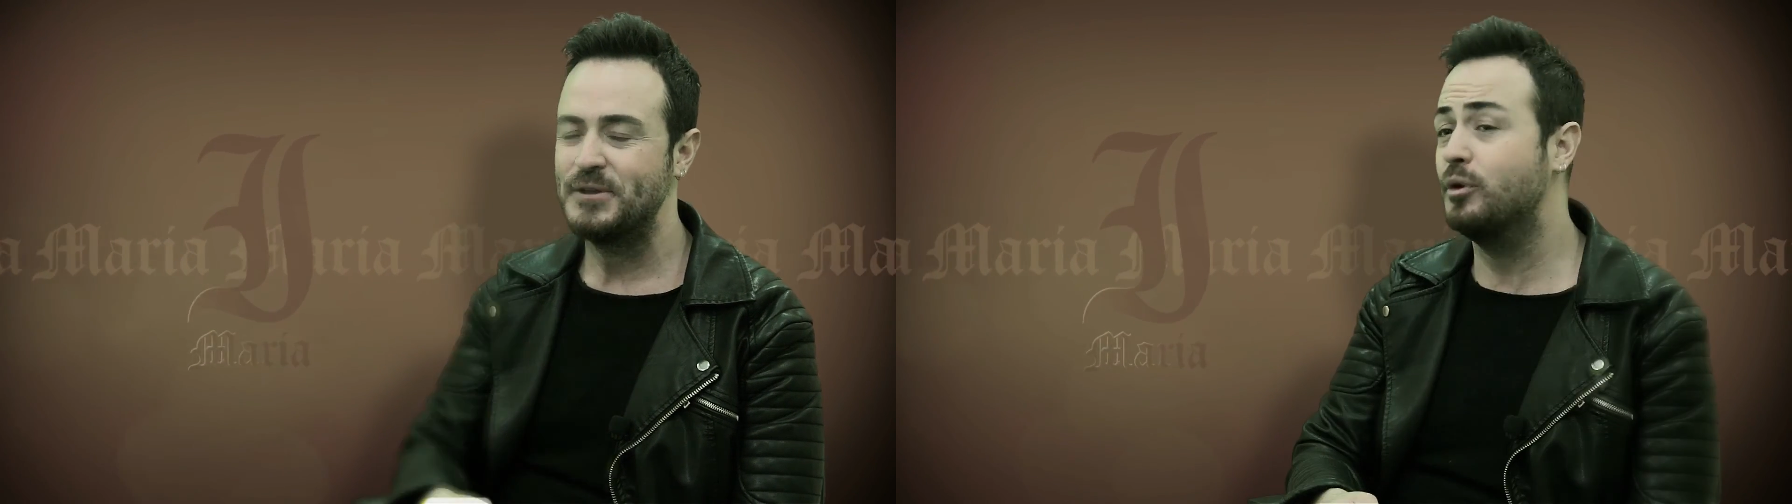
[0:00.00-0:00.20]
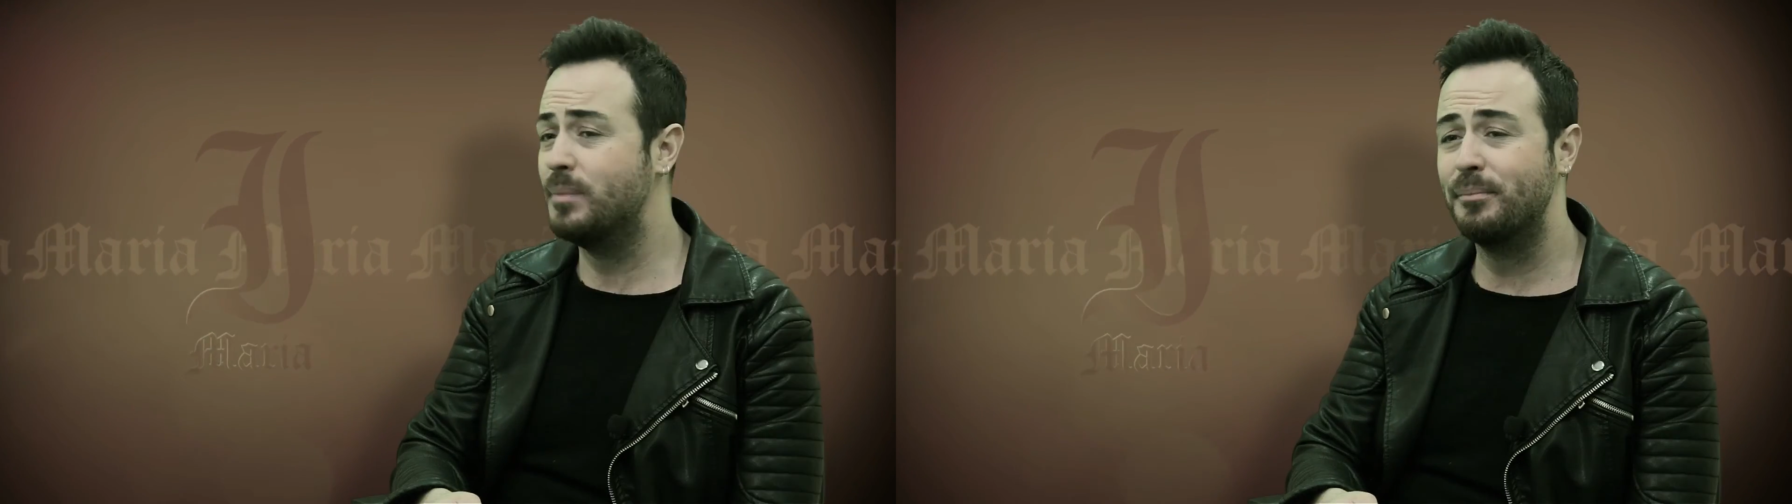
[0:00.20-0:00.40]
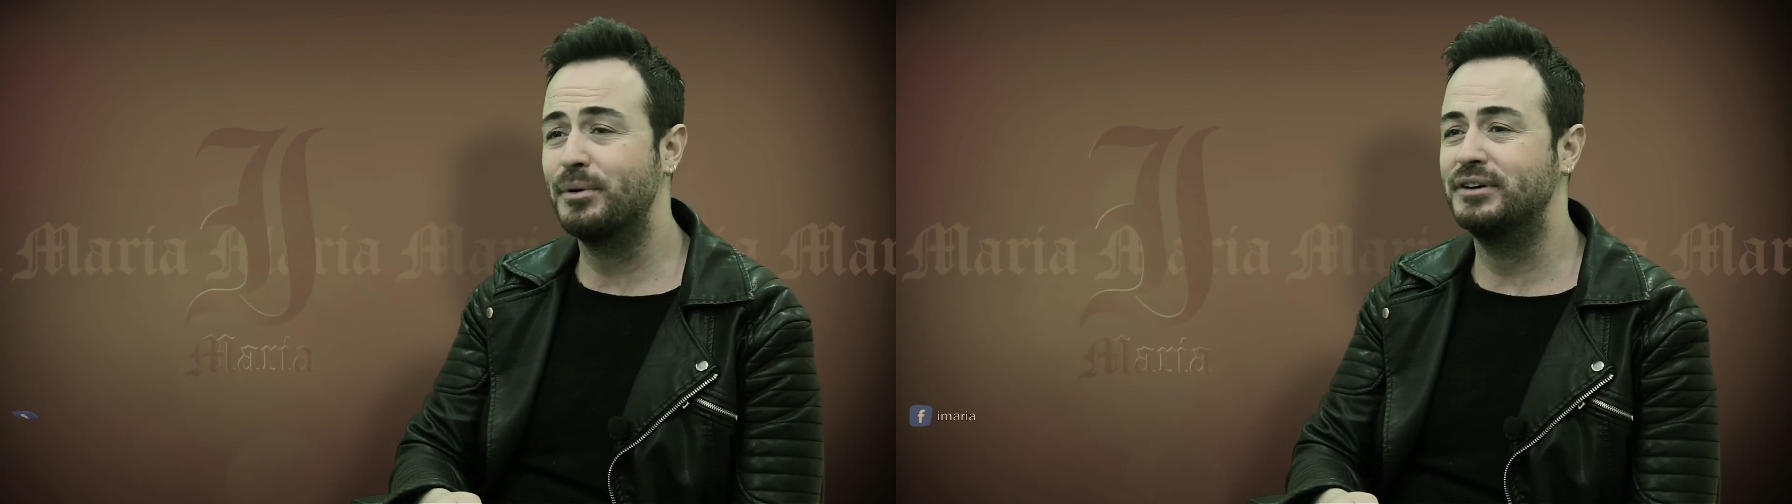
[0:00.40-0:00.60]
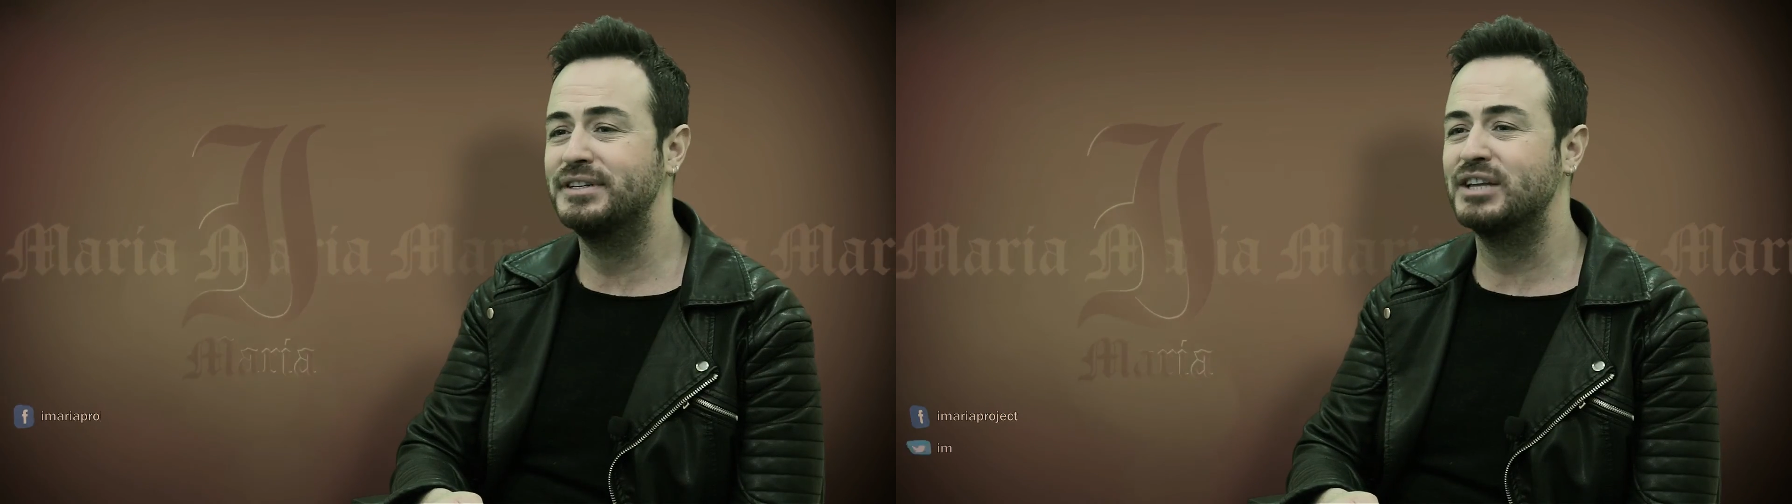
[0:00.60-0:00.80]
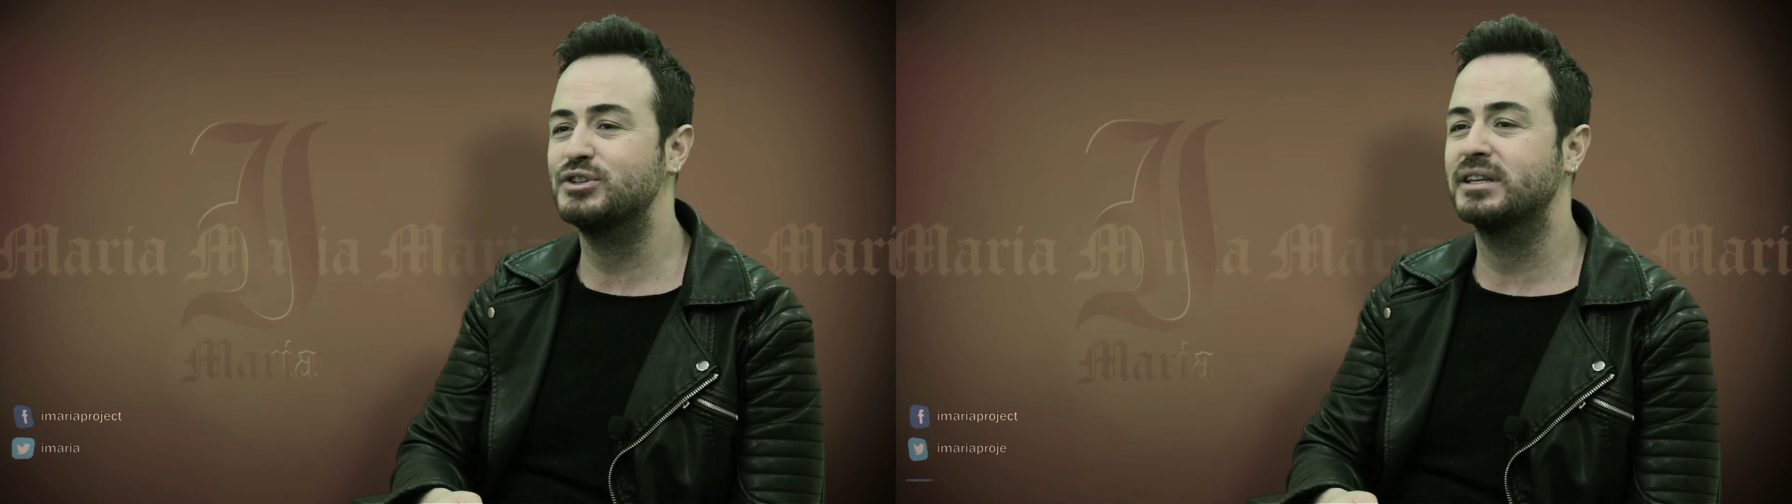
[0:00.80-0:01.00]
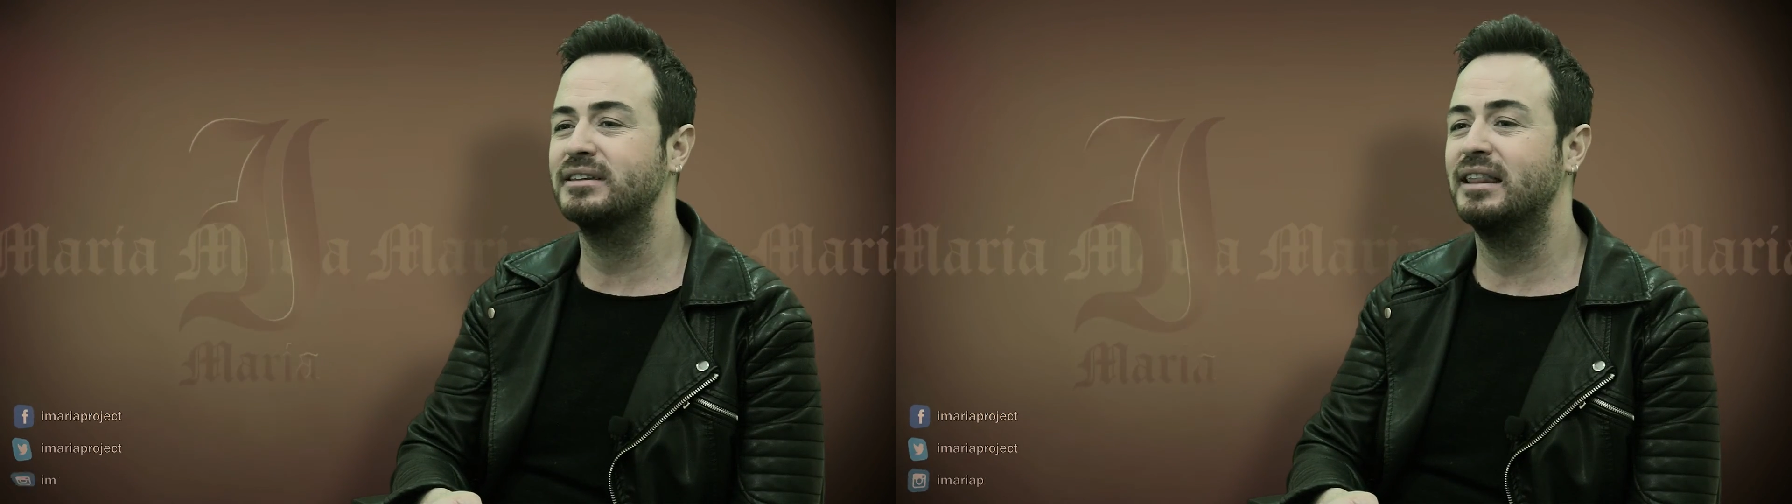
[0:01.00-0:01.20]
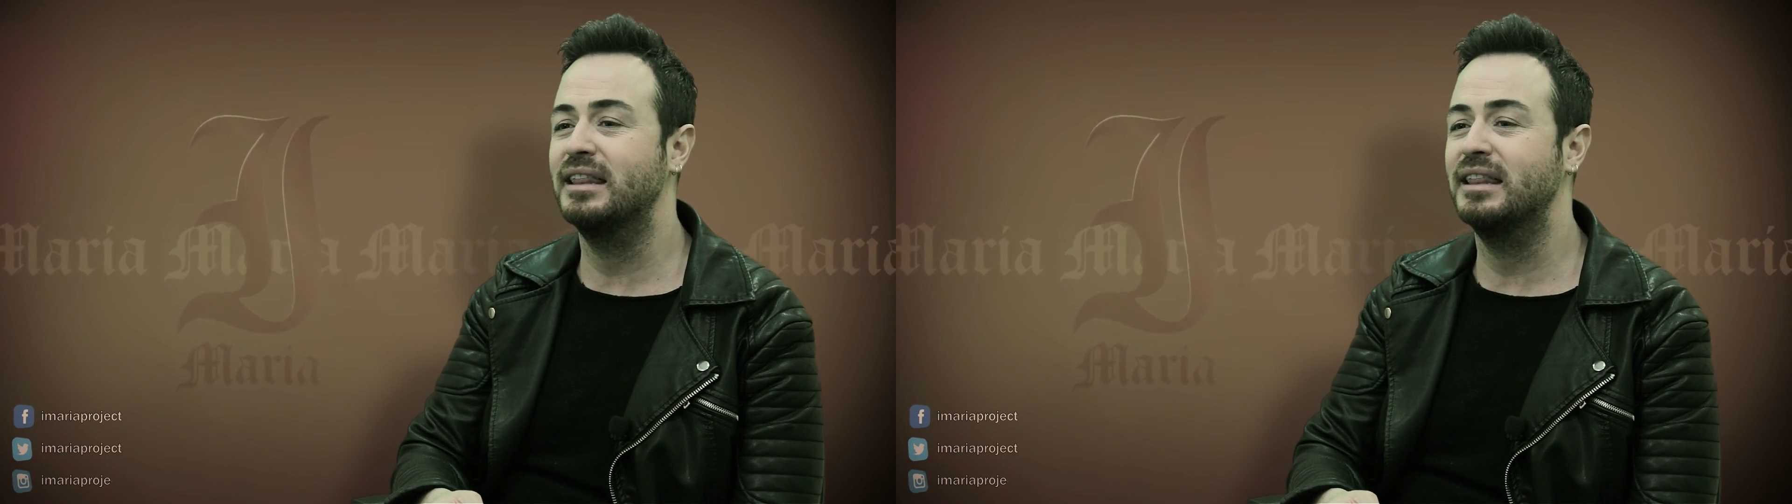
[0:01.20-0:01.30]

Remember, touching the